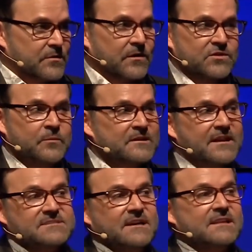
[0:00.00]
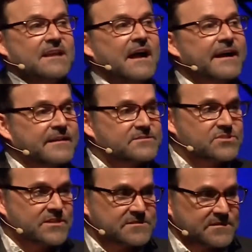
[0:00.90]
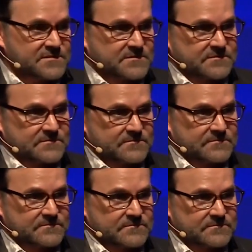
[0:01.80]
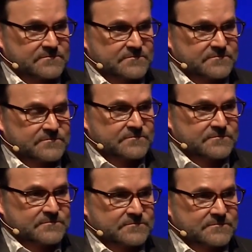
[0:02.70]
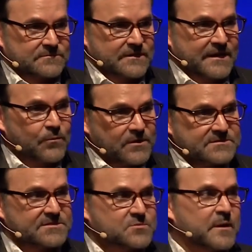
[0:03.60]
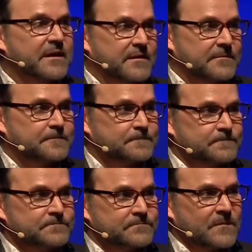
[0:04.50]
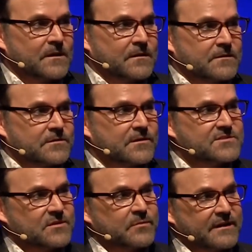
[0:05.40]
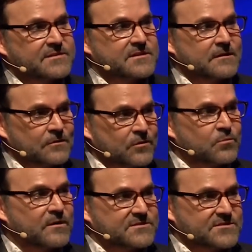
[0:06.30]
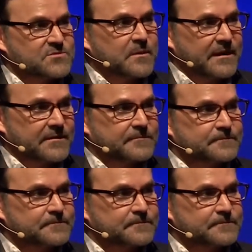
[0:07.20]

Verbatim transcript: But ultimately, it's not the guide, it's Jesus. Amen. And He wants to speak. Turn to somebody and say, The Lord wants to speak.